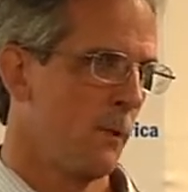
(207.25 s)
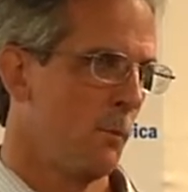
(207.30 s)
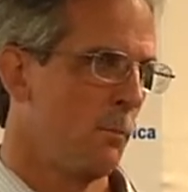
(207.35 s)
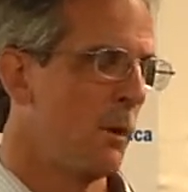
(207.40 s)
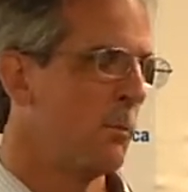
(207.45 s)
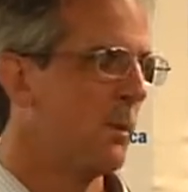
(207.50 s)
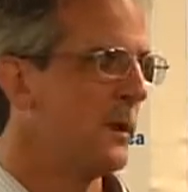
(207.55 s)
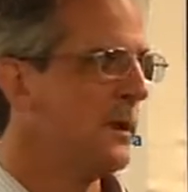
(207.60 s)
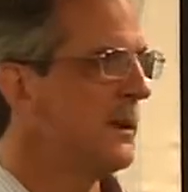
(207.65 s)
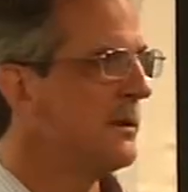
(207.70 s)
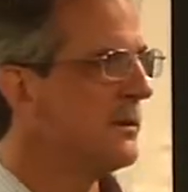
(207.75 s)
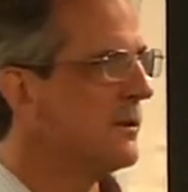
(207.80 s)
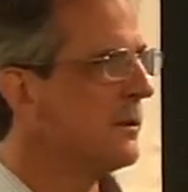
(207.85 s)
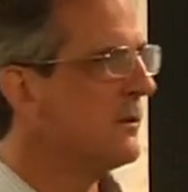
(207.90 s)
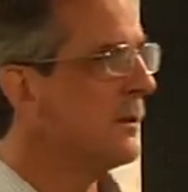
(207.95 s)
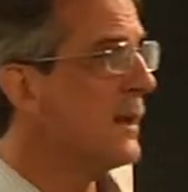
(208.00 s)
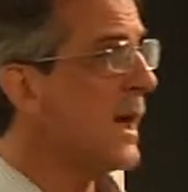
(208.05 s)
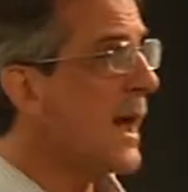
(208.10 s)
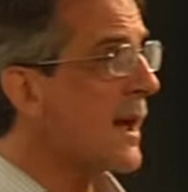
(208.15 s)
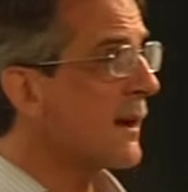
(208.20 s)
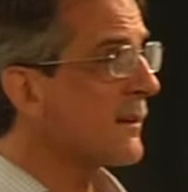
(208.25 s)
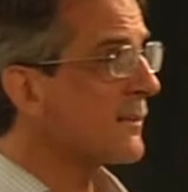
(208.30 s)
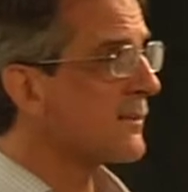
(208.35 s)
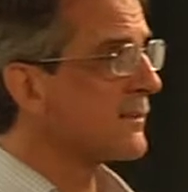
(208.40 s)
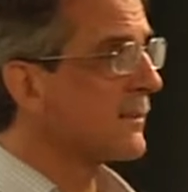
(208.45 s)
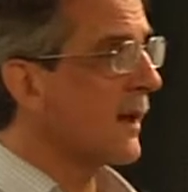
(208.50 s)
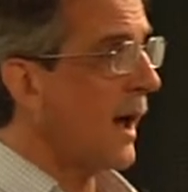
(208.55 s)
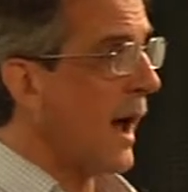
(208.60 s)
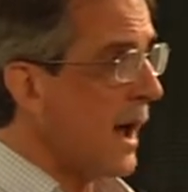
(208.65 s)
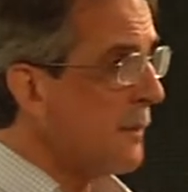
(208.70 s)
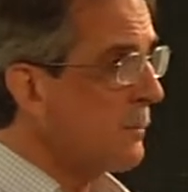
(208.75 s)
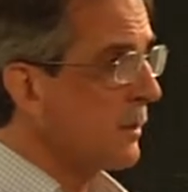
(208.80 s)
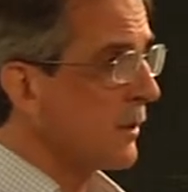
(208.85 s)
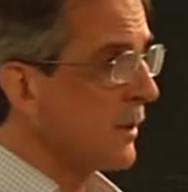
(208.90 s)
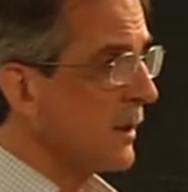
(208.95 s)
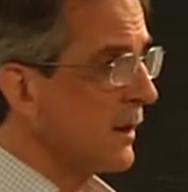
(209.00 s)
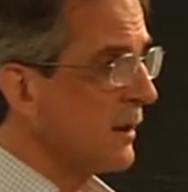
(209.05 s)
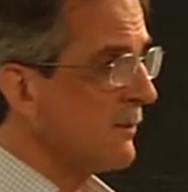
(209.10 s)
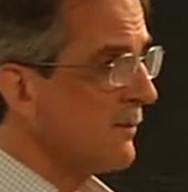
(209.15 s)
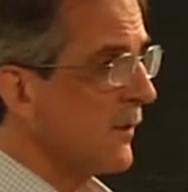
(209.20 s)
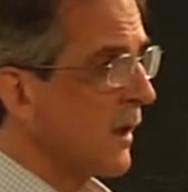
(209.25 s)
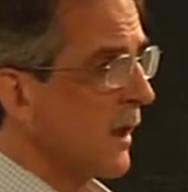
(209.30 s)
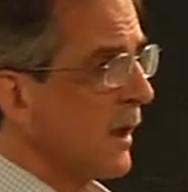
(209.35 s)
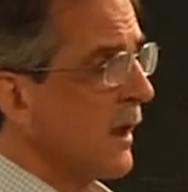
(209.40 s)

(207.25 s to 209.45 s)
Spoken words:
What we need to do next, I believe,